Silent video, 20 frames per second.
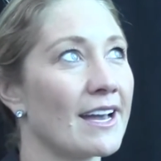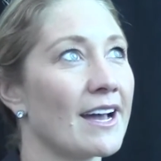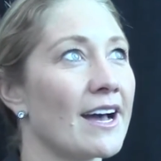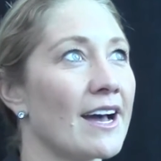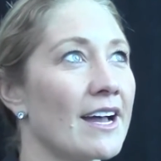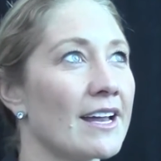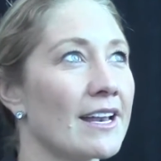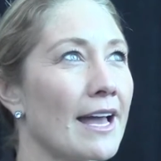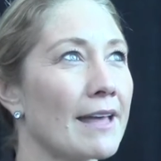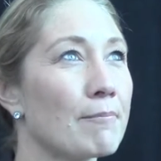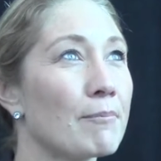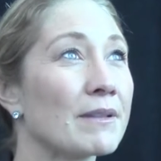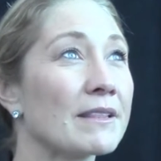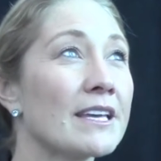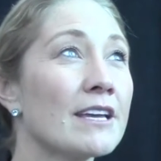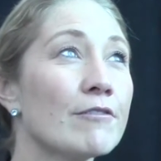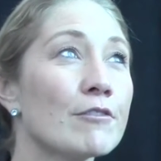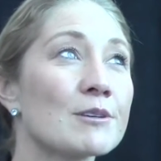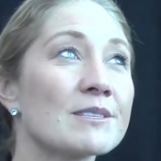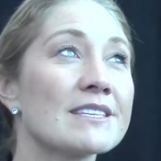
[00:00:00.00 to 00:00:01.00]
I
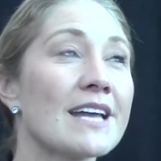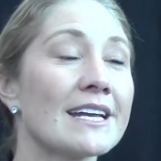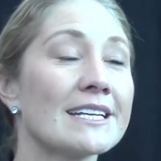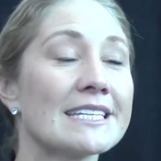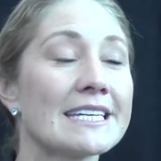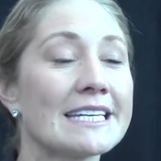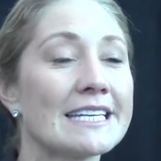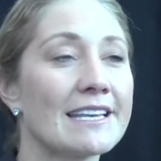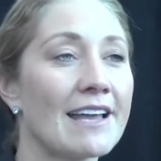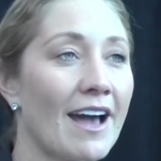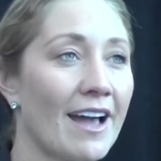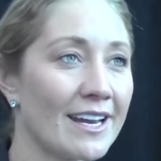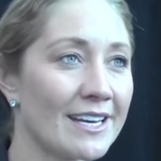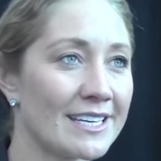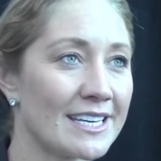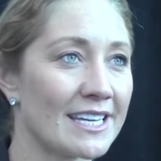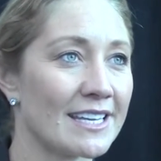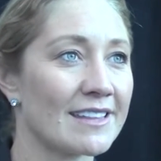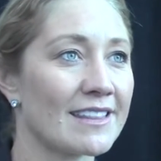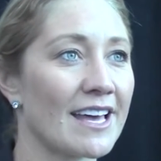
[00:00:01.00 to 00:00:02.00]
believe it was
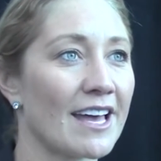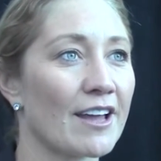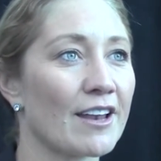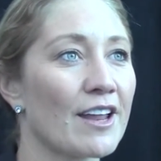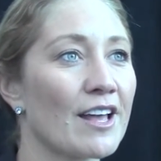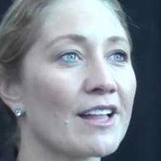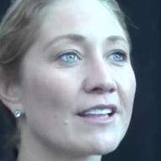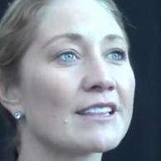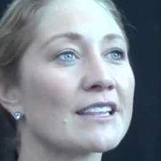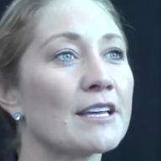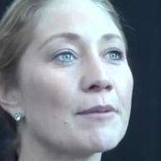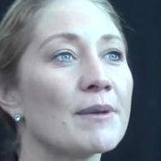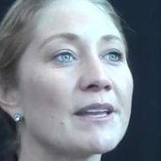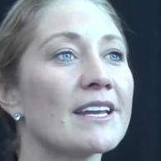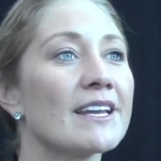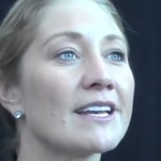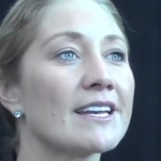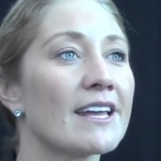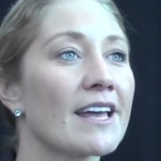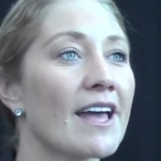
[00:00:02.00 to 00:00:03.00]
1990, that
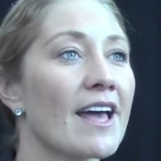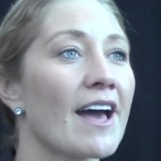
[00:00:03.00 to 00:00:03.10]
limited